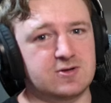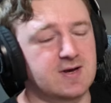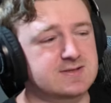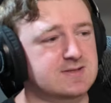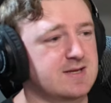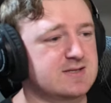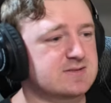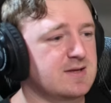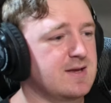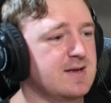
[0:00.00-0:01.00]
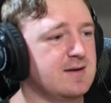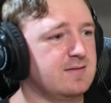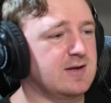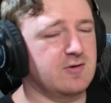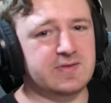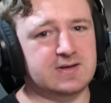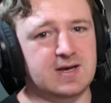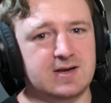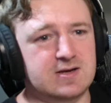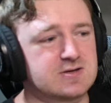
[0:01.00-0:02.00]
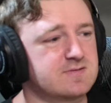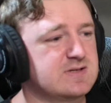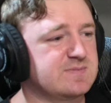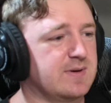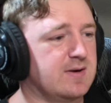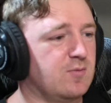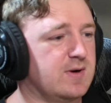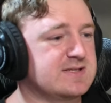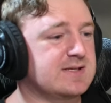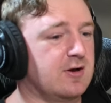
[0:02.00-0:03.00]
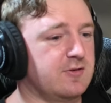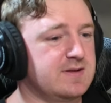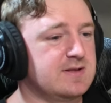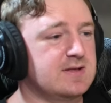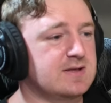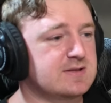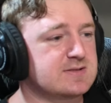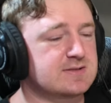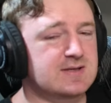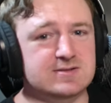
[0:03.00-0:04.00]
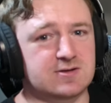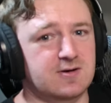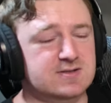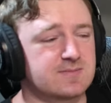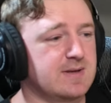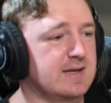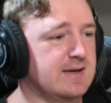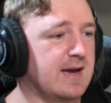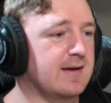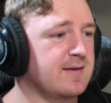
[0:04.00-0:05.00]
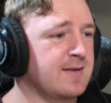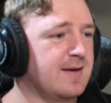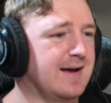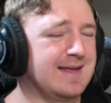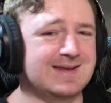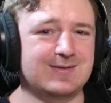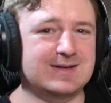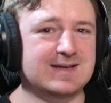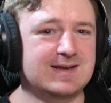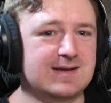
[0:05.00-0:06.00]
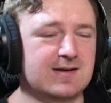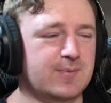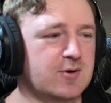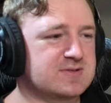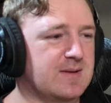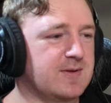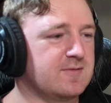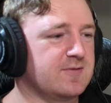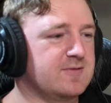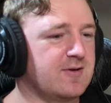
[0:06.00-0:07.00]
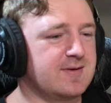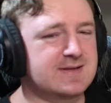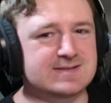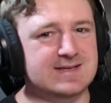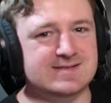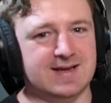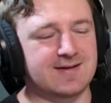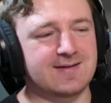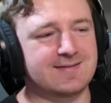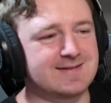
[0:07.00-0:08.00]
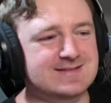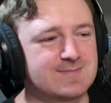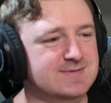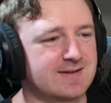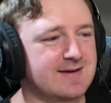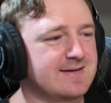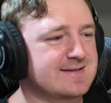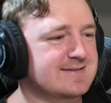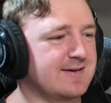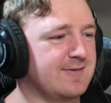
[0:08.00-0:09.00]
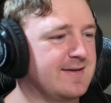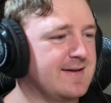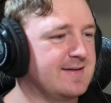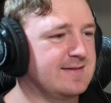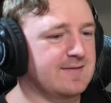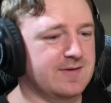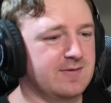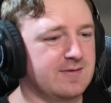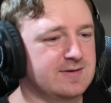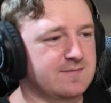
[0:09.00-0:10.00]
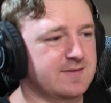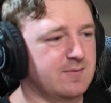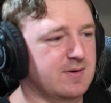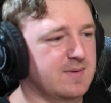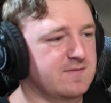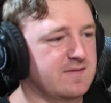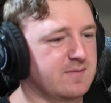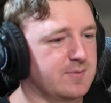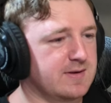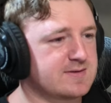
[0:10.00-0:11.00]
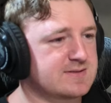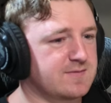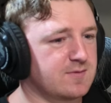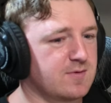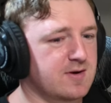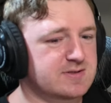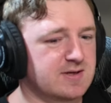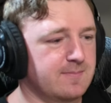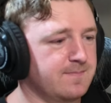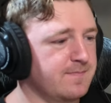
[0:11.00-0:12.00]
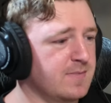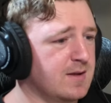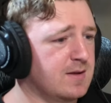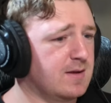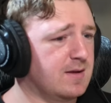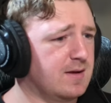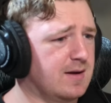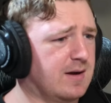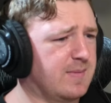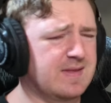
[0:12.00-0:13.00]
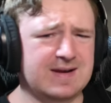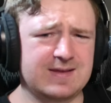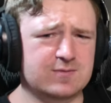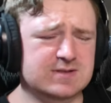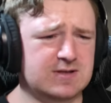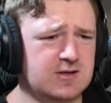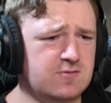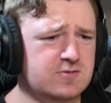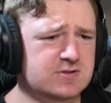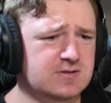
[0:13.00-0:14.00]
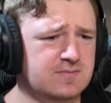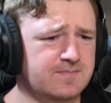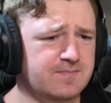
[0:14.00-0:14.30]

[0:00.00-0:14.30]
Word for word: You guys said he's dealt with a ton of injuries, but when he's healthy, he is he is awesome. And yeah, I, he did he did a post game interview too, and he's he's like a he seems hilarious. So definitely definitely one of my favorite players after watching him. Um, and then I think was it Hughes?